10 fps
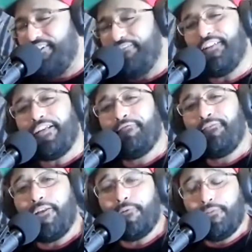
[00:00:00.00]
like I'm
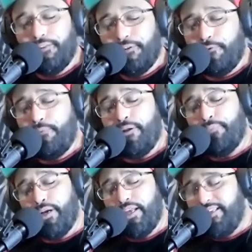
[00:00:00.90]
floating a little bit,
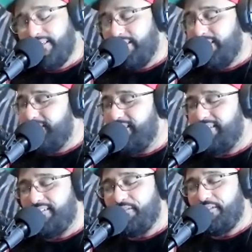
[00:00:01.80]
but this
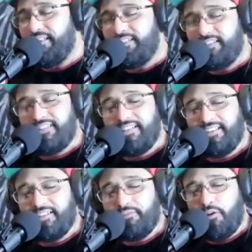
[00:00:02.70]

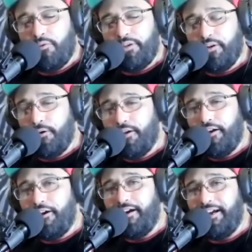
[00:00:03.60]
is what we doing.
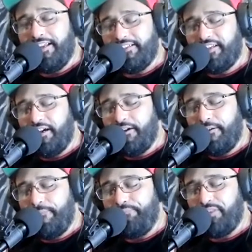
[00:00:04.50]
All right.
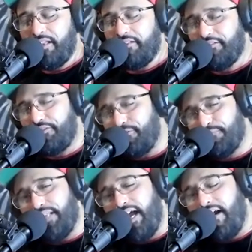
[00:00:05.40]

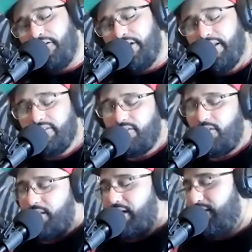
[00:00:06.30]
Shroom diaries and
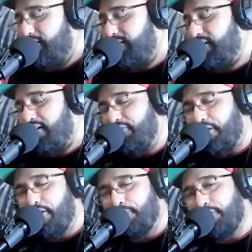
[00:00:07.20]
all that good stuff.
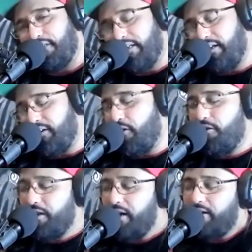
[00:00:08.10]
Yo, I'm gonna get in
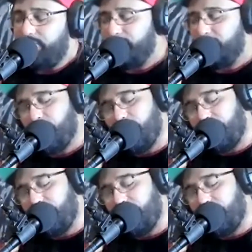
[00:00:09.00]
all that. It's all